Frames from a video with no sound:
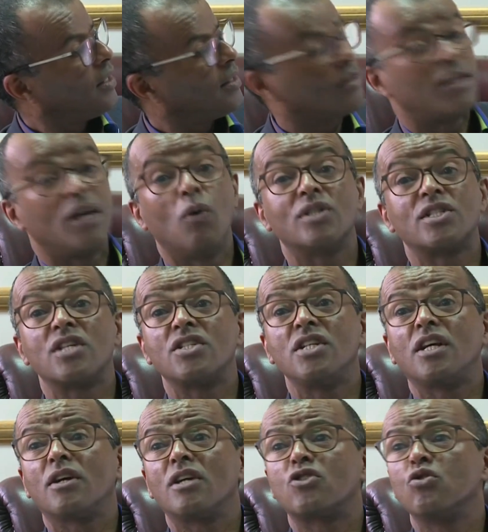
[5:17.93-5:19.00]
There was a
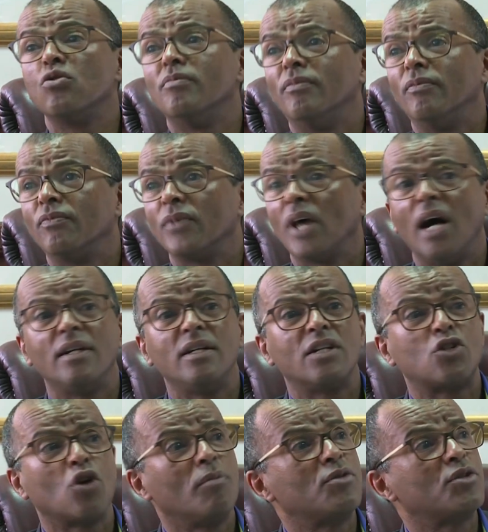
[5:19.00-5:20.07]
secret room under
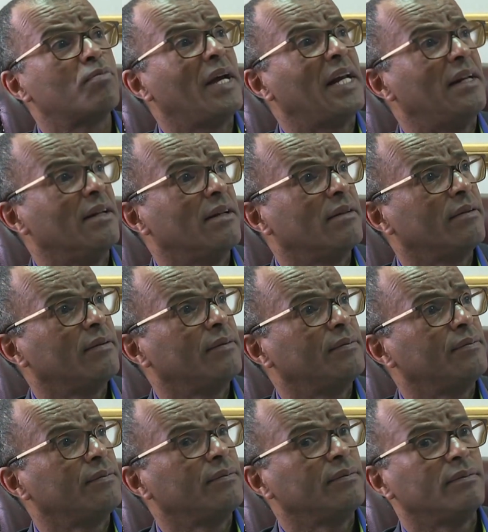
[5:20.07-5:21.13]
Tob's bed
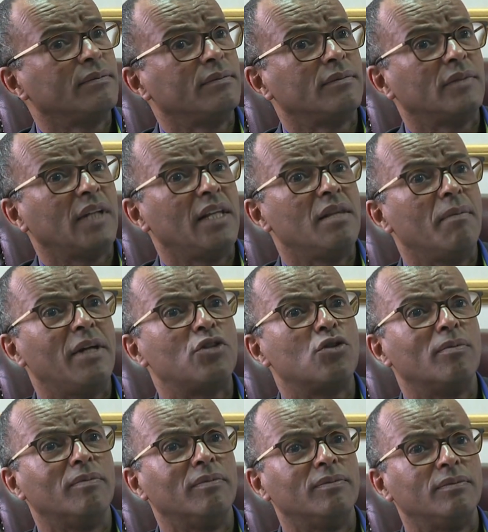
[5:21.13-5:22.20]
in the
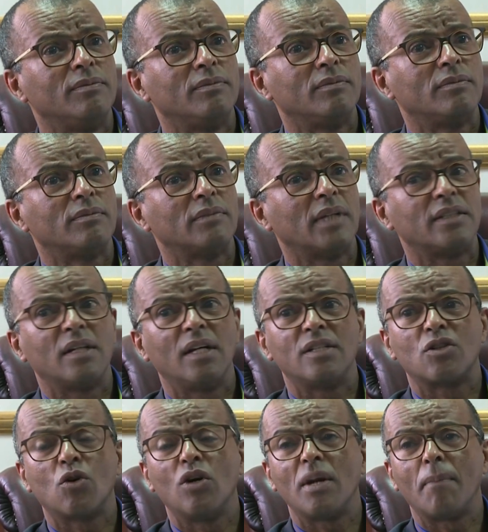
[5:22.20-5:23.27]
bedroom. It's
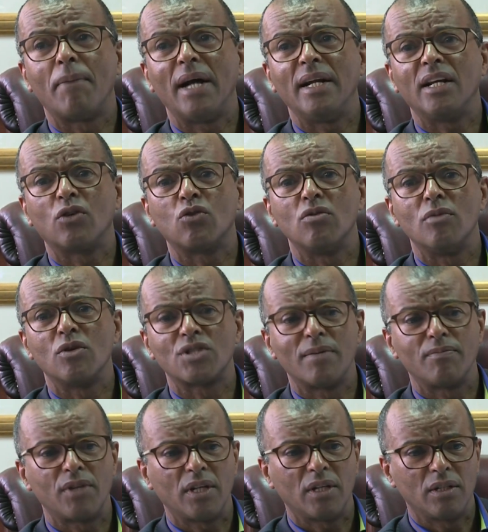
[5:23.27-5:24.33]
called a panic room or
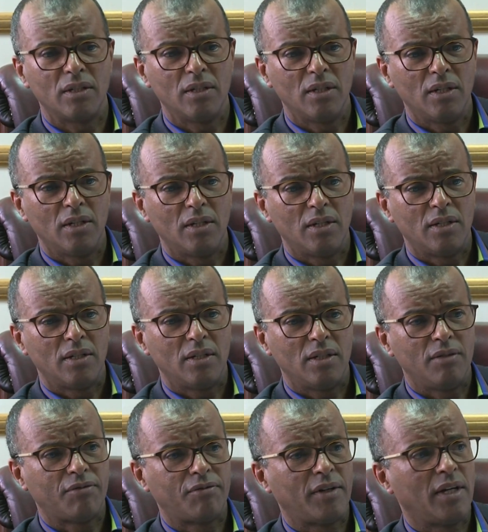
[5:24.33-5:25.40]
something
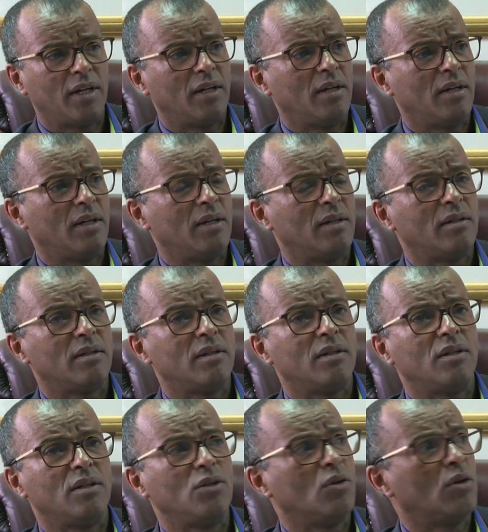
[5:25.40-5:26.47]
if uh,
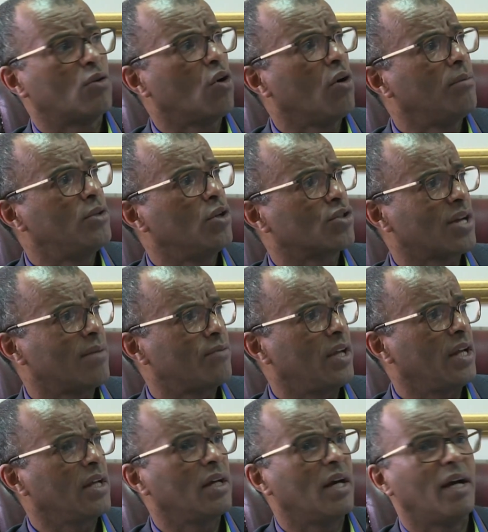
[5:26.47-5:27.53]
you're robbed or
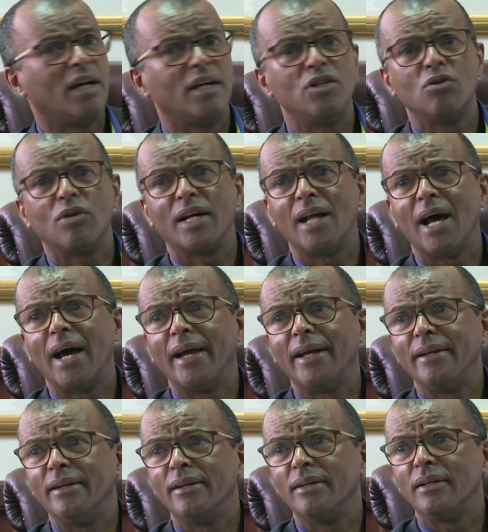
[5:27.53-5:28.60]
something, uh, you can
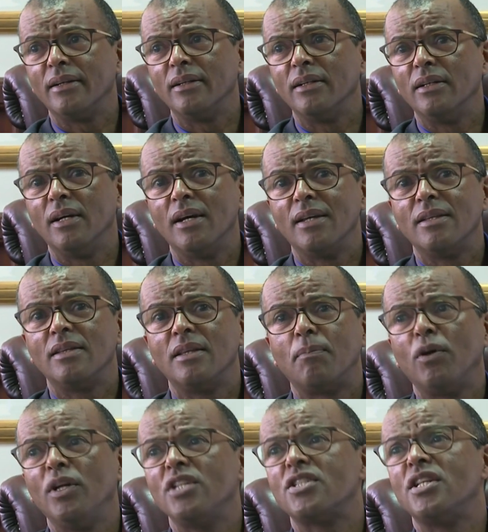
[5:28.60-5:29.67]
hide. The
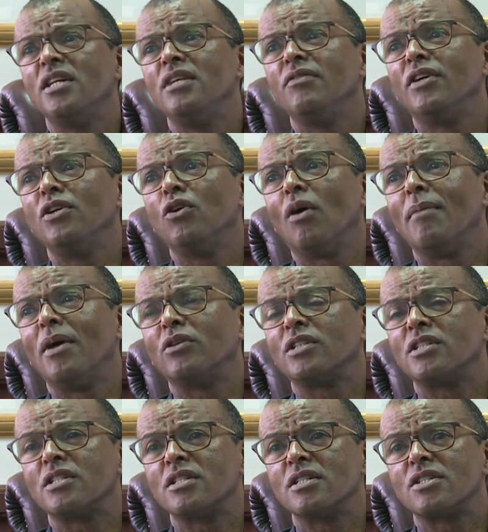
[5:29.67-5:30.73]
police didn't even know about
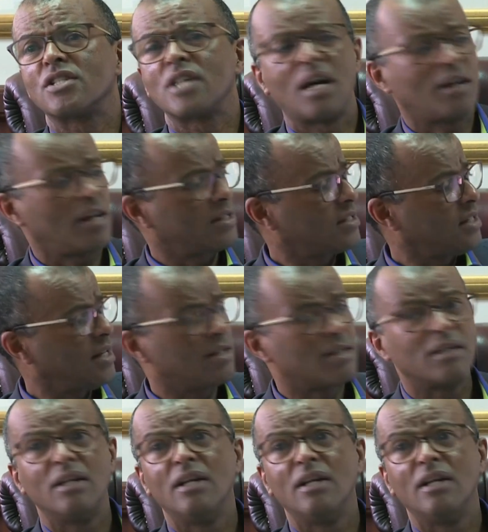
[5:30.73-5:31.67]
it. Sarah said,